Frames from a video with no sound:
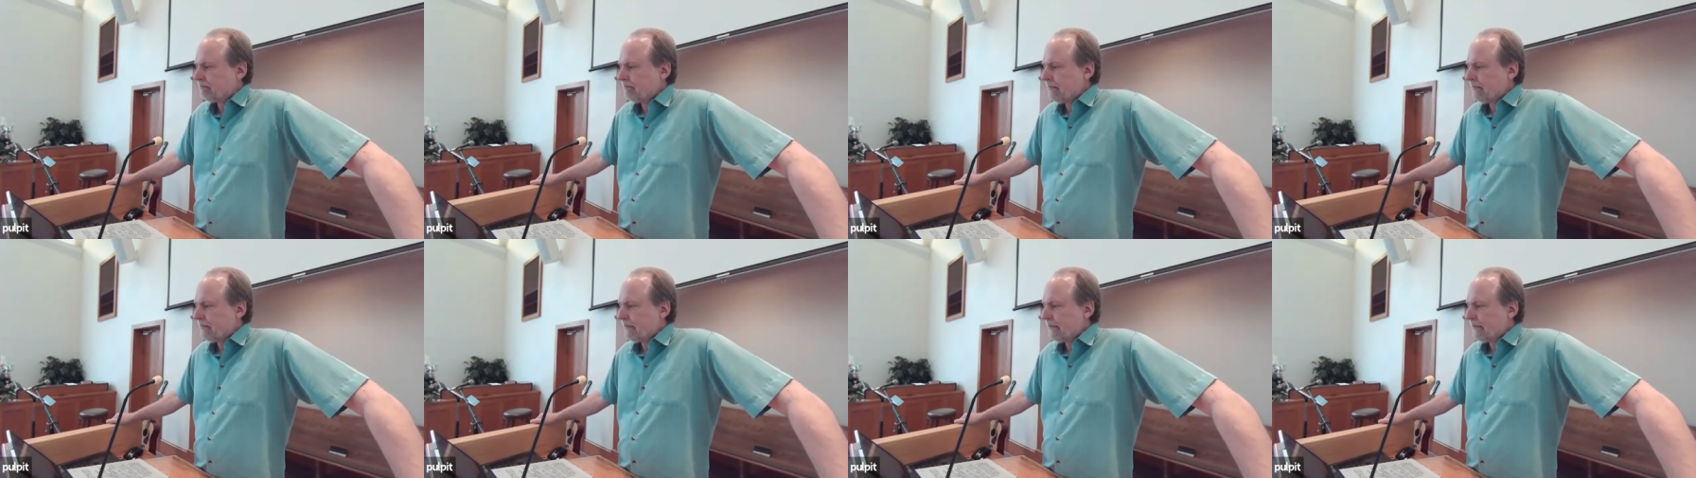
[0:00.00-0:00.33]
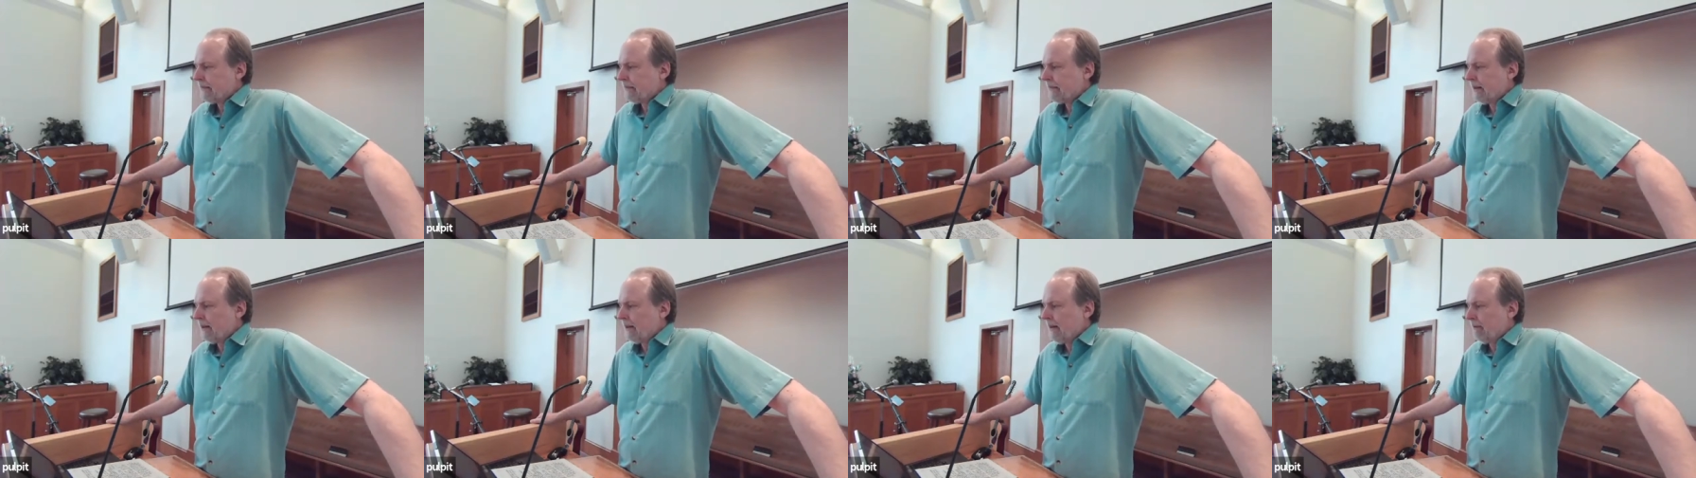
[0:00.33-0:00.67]

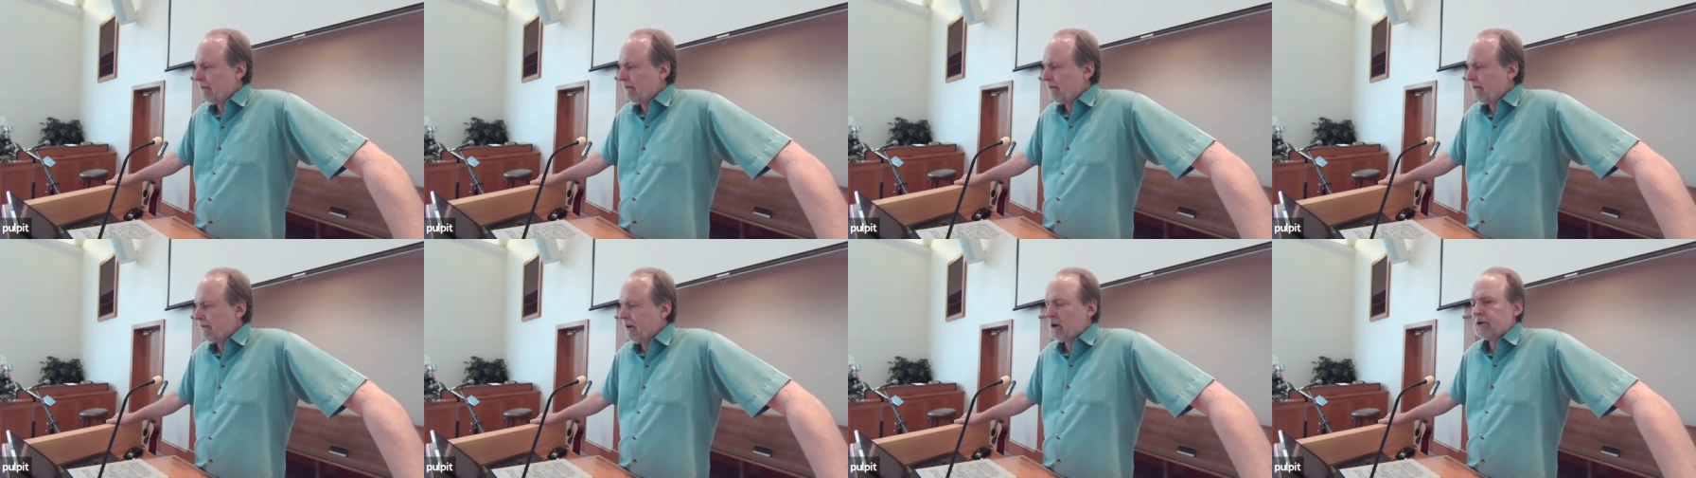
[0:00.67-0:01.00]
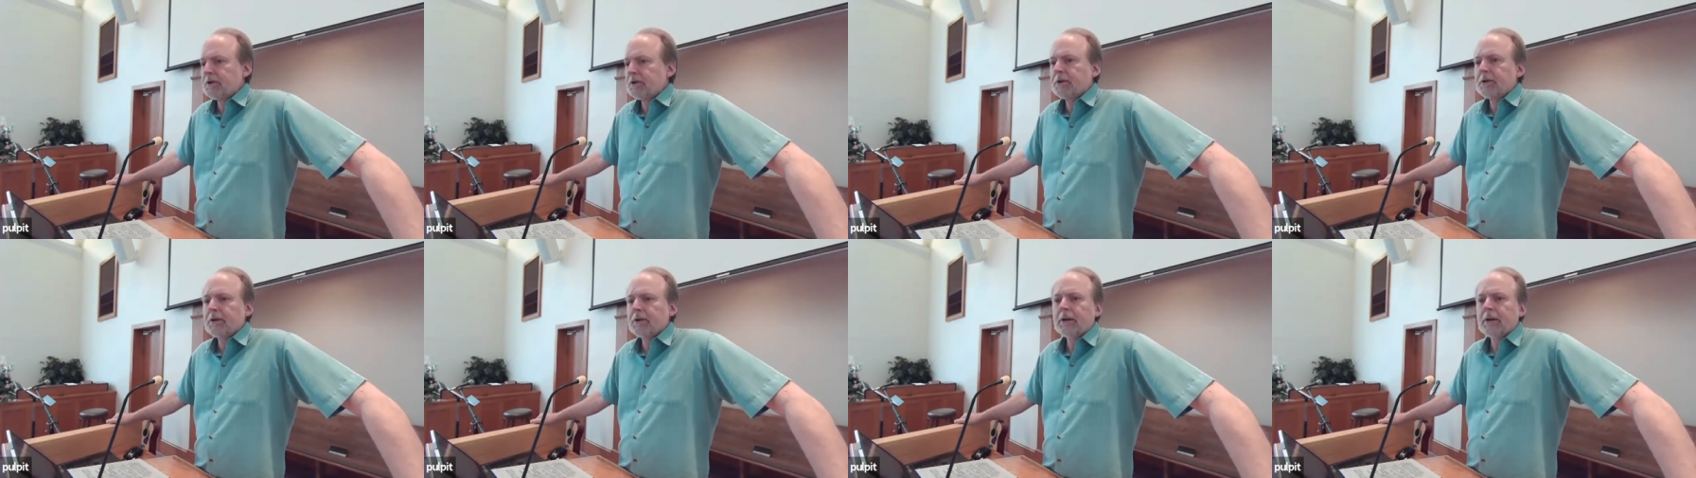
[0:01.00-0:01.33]
uh, first
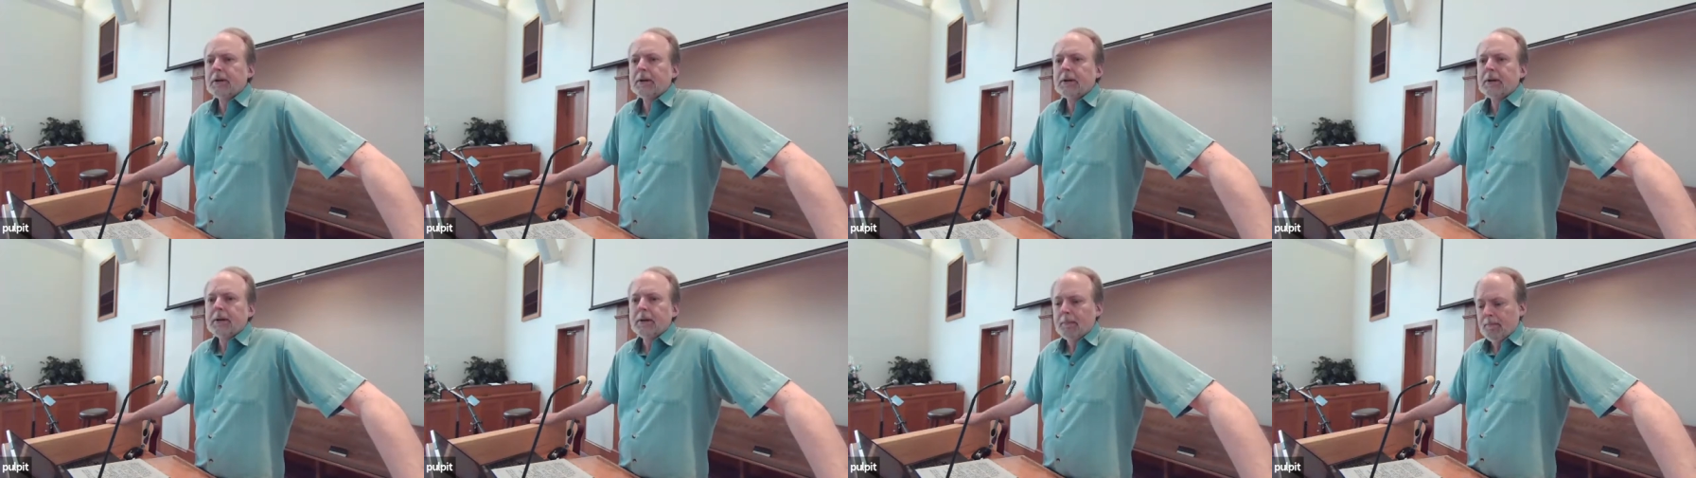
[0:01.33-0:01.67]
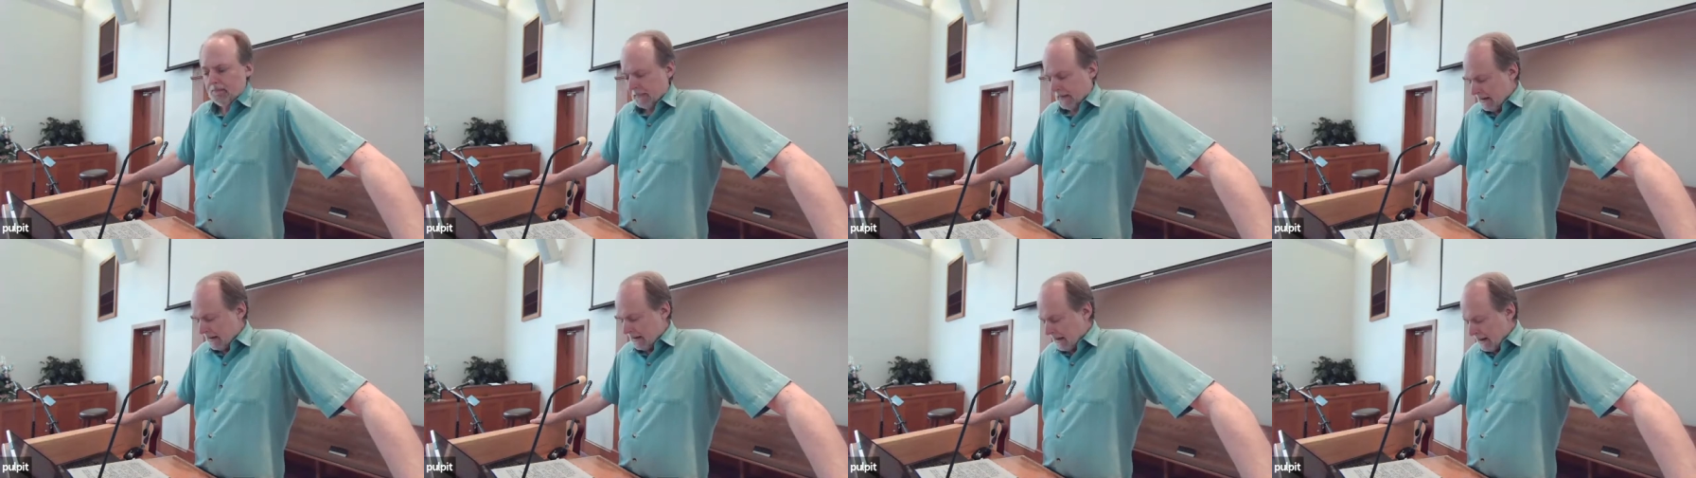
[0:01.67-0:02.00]

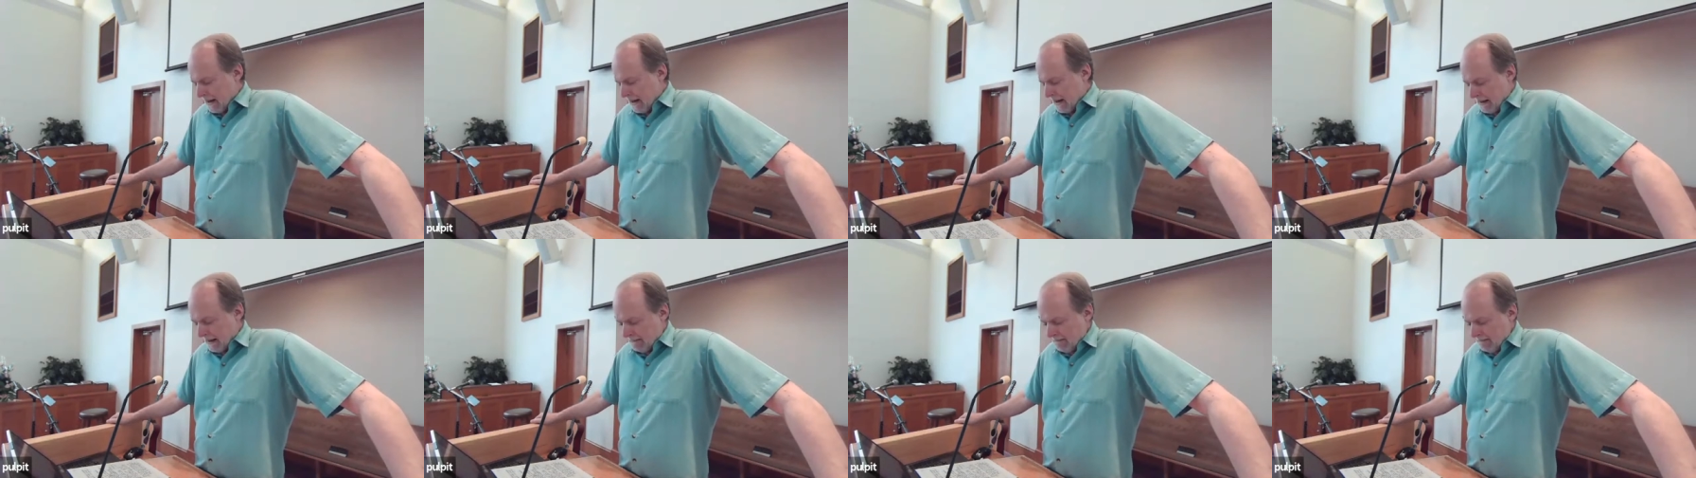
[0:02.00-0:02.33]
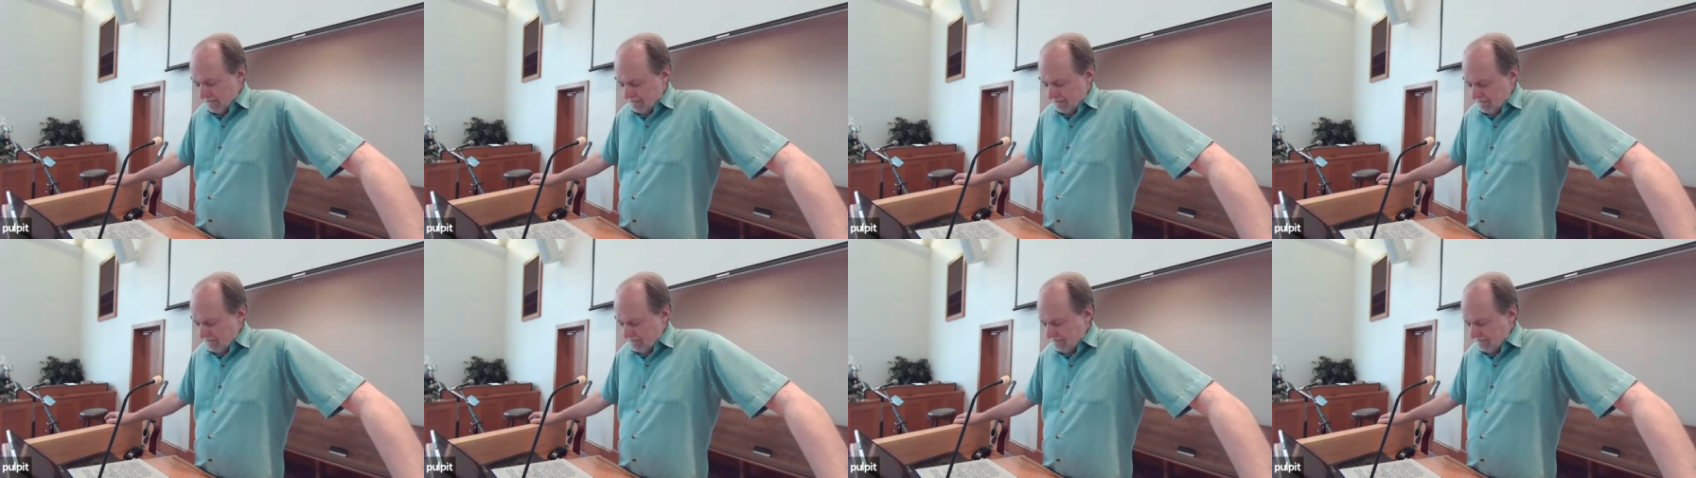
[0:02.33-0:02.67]

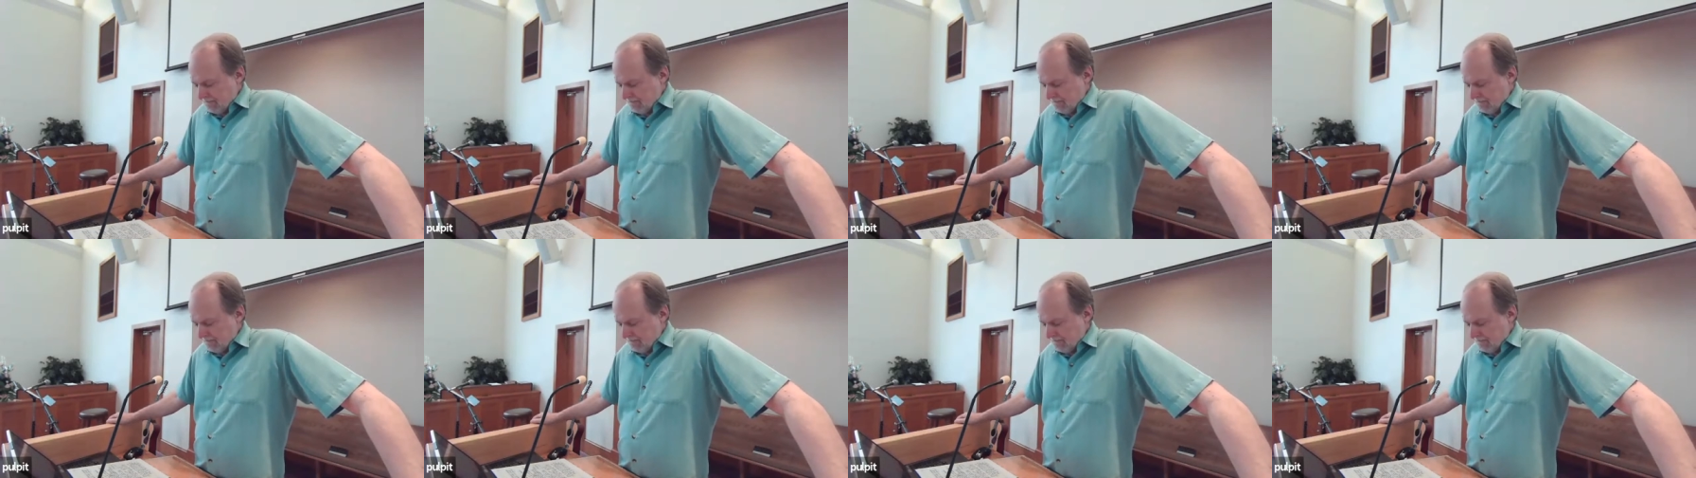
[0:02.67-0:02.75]
um,